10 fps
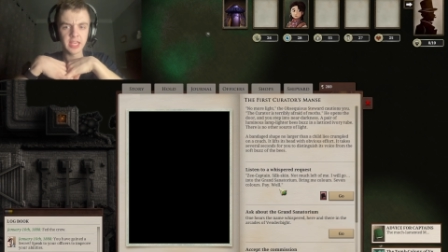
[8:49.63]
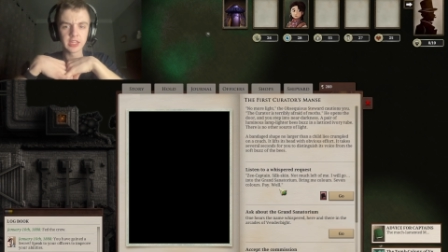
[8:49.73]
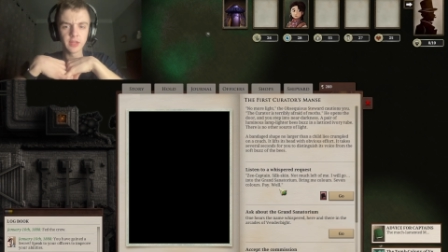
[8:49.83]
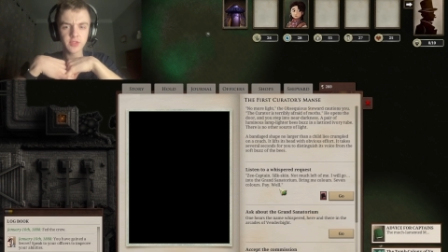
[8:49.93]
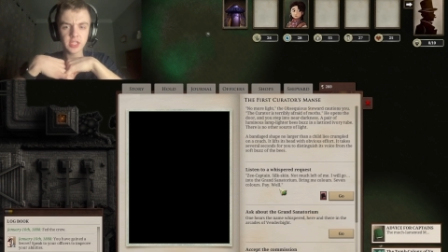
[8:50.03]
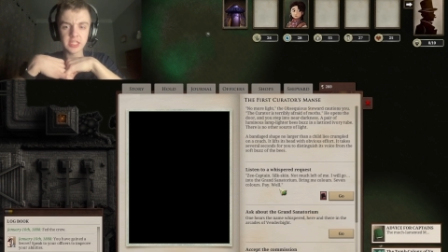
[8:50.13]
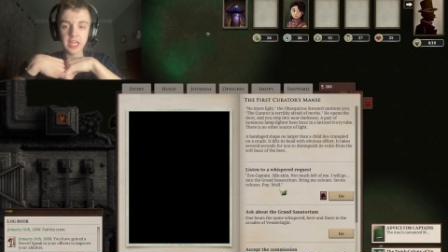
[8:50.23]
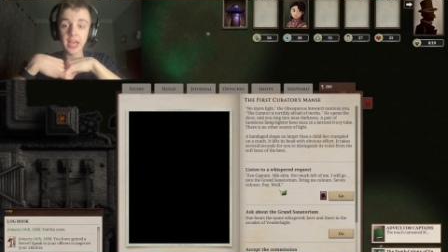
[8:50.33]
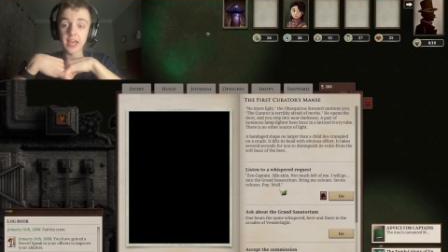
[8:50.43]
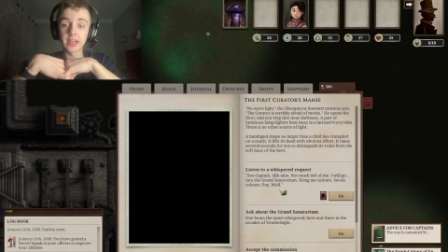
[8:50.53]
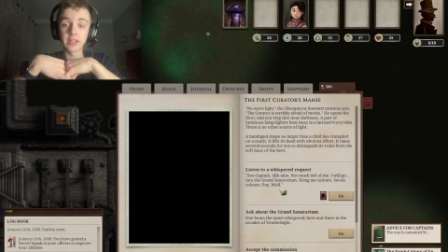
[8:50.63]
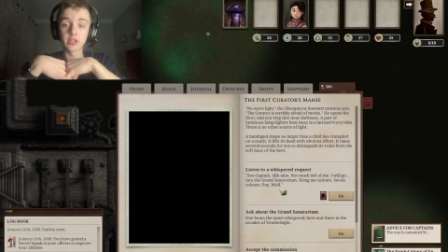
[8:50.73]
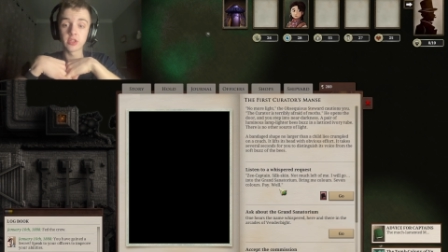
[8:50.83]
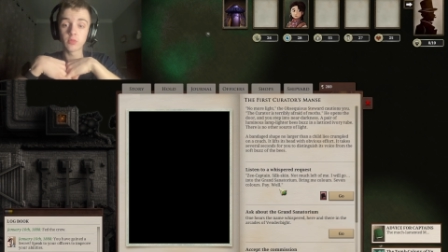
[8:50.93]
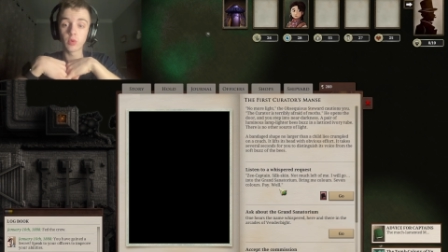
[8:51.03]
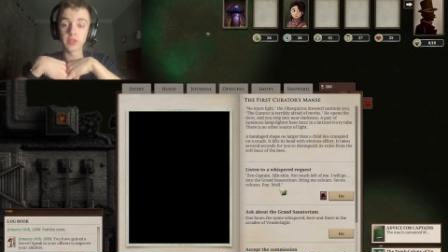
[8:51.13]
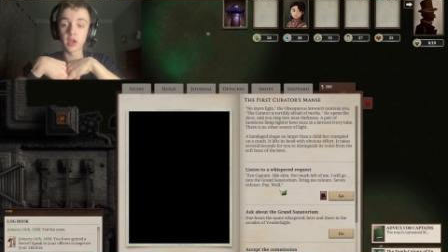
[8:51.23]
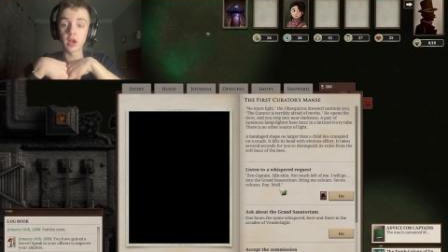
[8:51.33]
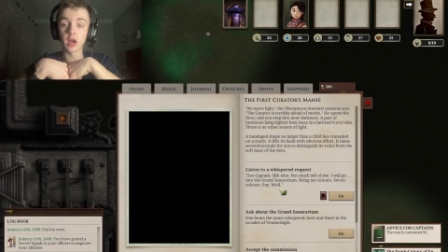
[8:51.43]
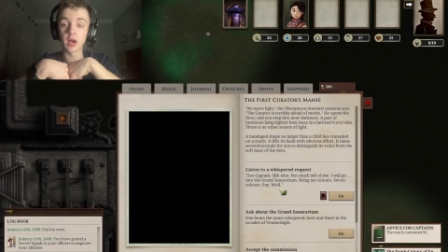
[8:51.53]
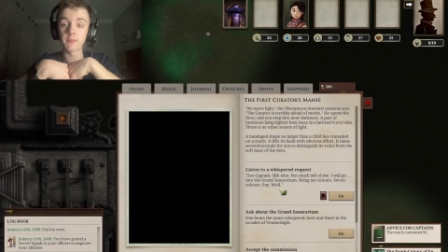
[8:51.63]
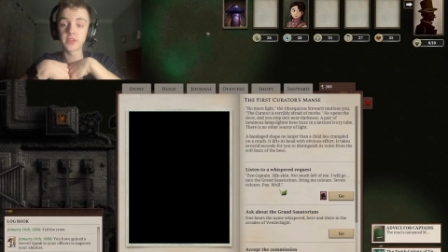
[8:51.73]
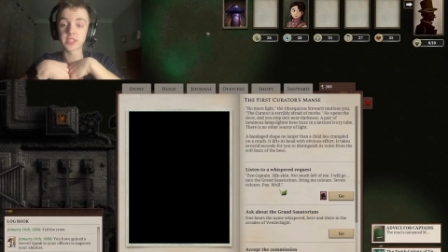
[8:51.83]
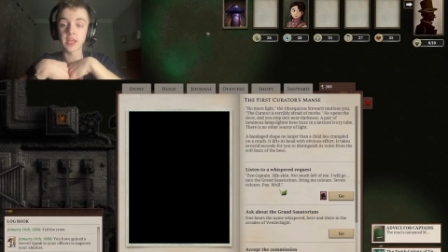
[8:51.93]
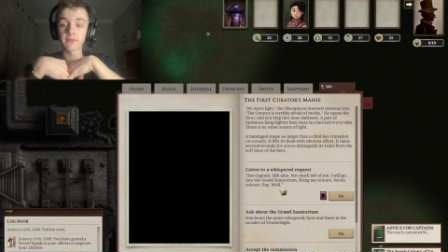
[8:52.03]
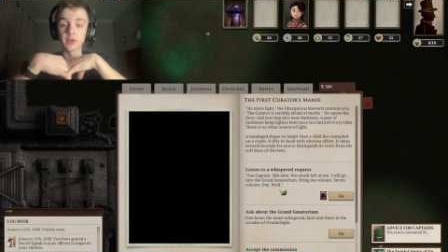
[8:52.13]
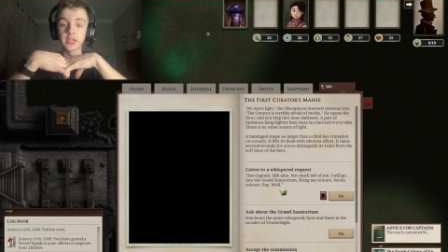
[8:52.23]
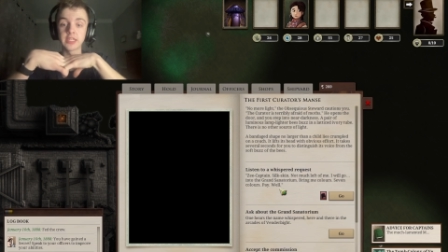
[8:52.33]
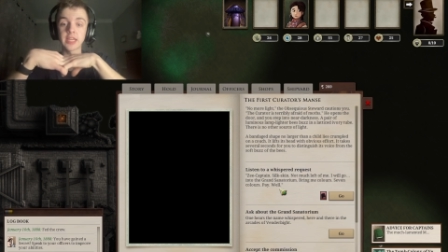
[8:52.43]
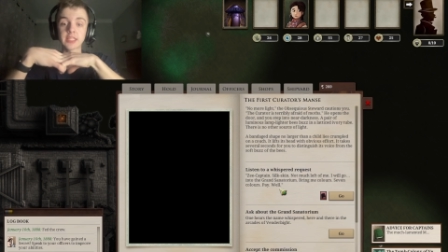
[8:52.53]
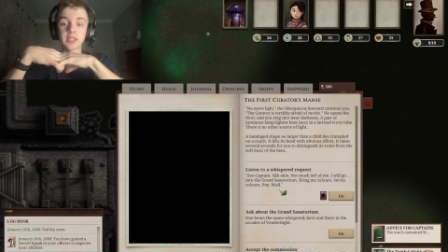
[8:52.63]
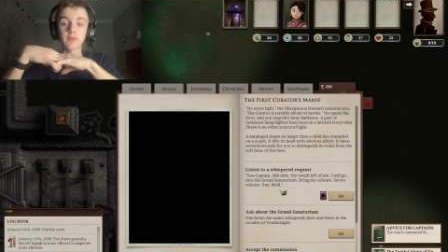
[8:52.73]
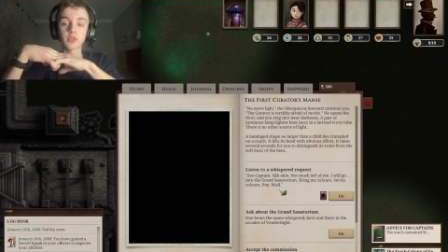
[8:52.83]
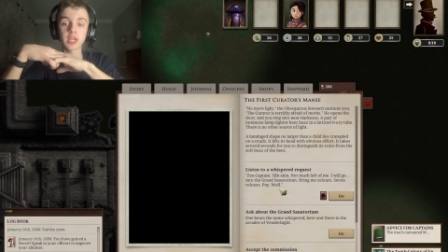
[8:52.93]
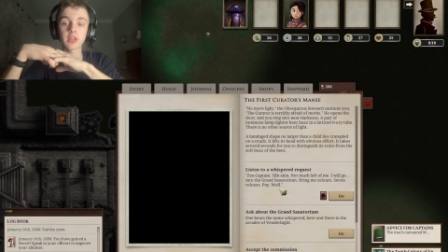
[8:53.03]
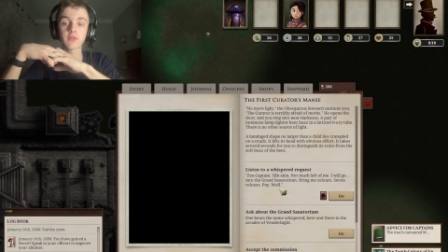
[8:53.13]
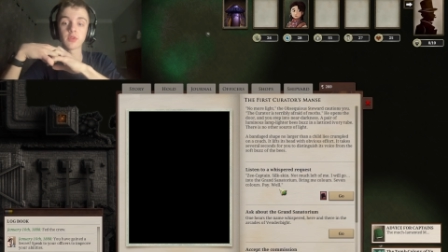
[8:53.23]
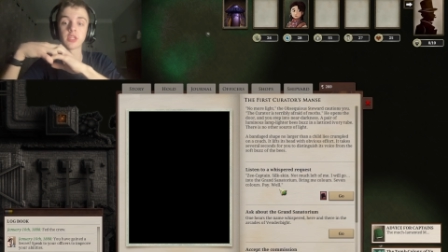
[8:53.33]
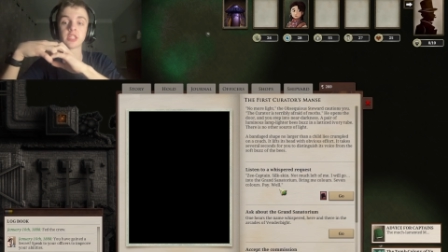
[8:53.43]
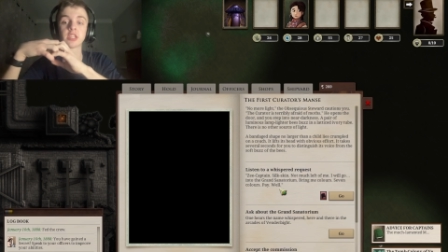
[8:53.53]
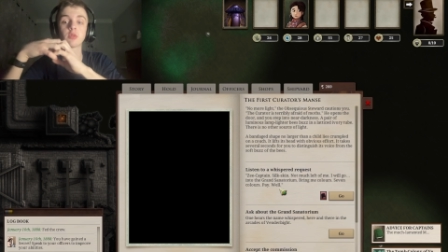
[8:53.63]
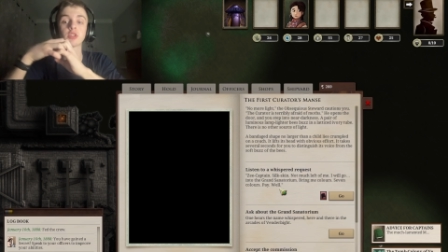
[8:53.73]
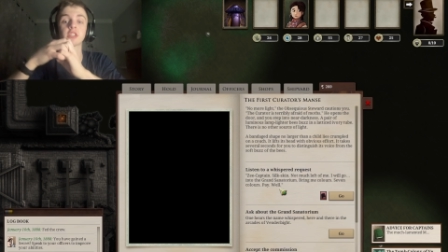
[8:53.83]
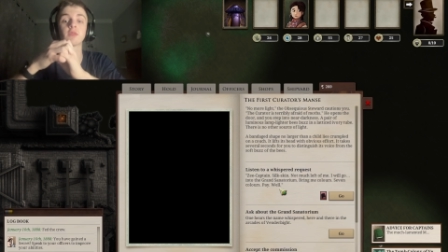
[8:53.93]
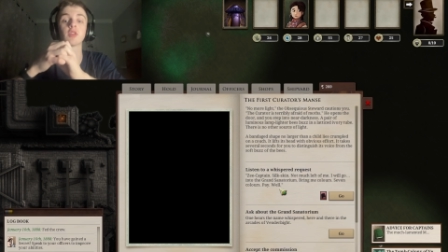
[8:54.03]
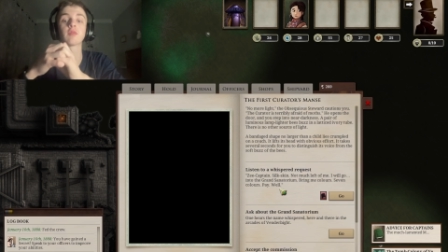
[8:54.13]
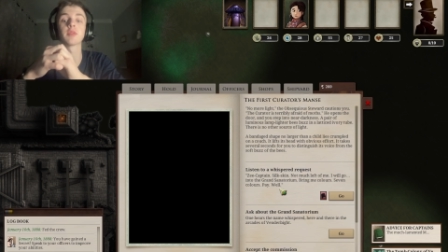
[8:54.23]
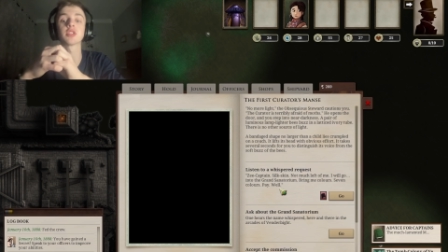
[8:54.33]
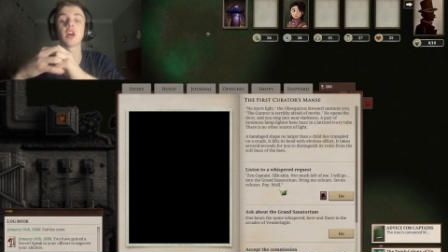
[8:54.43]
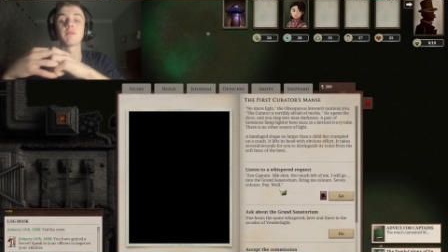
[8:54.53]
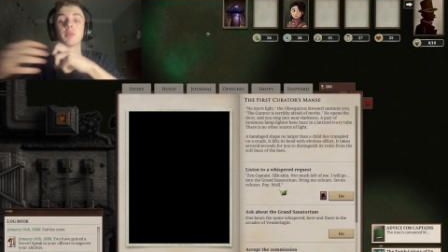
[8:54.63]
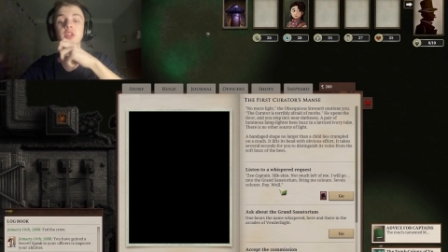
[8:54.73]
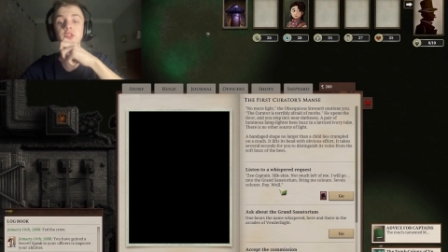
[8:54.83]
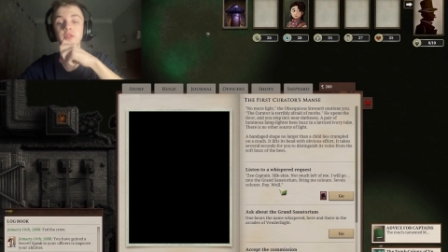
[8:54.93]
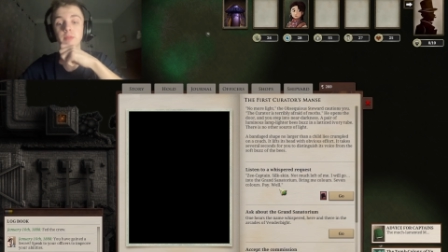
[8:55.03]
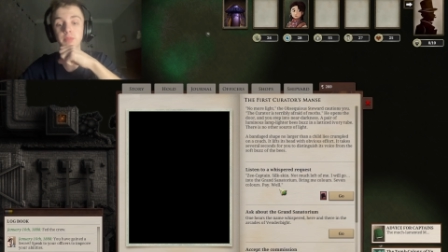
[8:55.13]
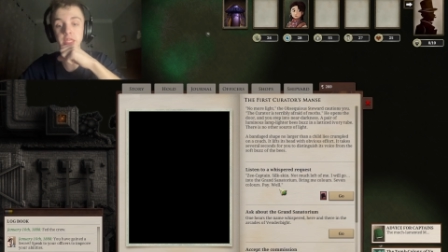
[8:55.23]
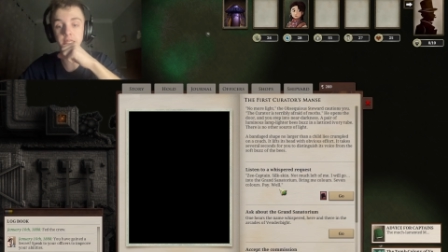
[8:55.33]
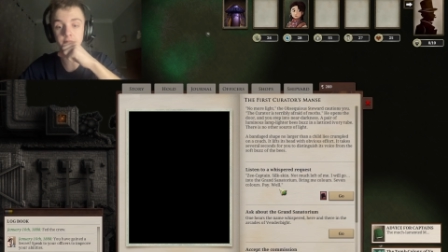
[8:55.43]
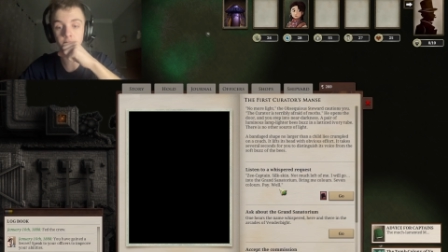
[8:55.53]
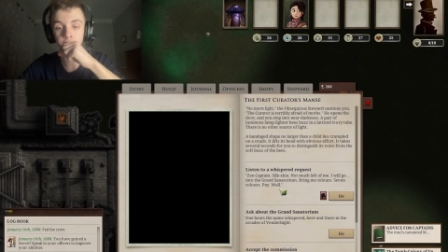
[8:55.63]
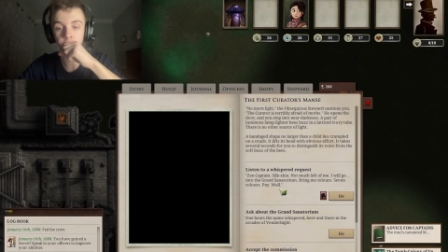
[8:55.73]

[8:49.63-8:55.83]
It lifts its head and with obvious effort. It takes several seconds for you to distinguish its voice from the soft buzz of the bees.